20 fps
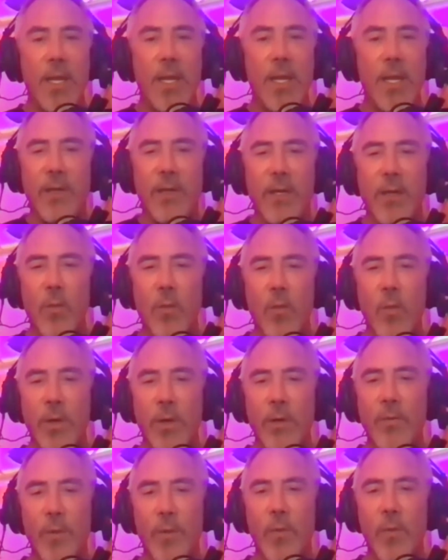it's like a
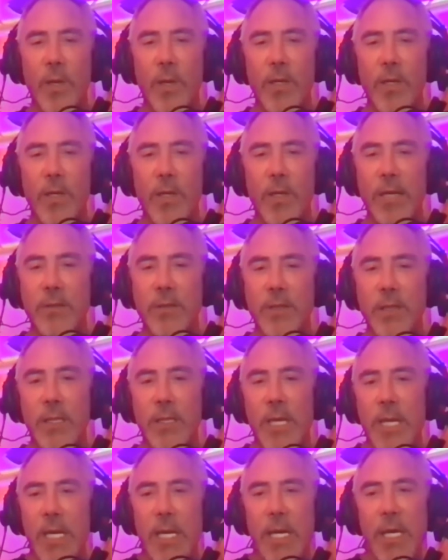wonderful way to
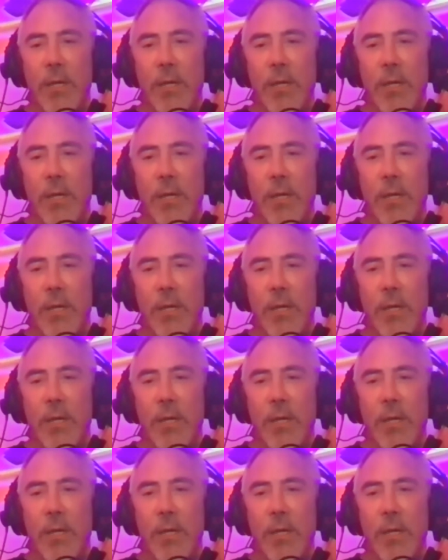actually